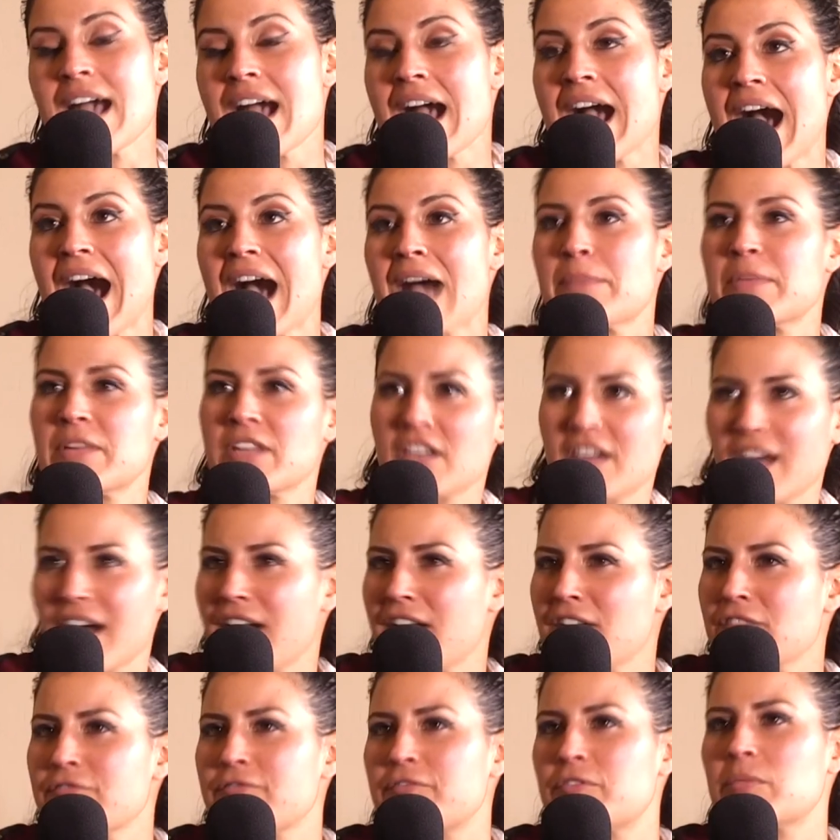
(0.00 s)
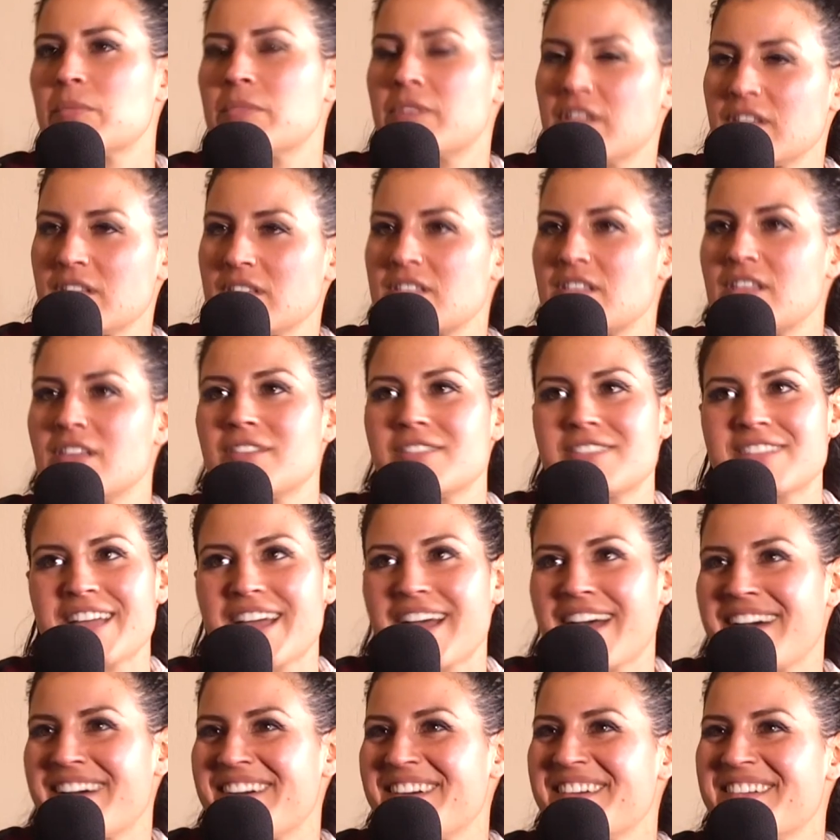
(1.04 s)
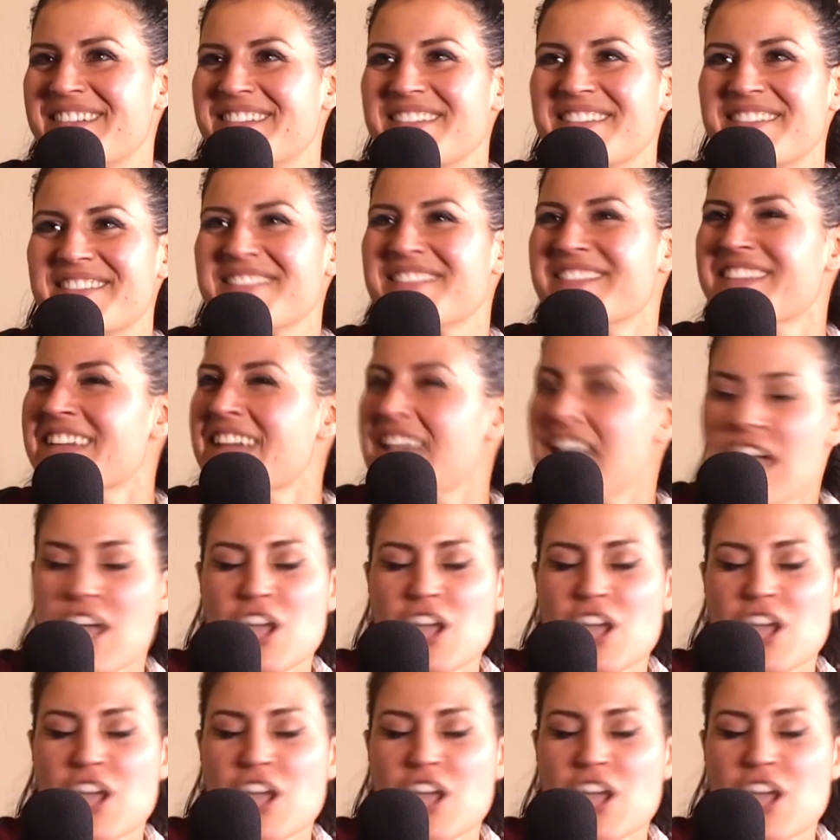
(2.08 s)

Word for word: I'll be gone from this here town.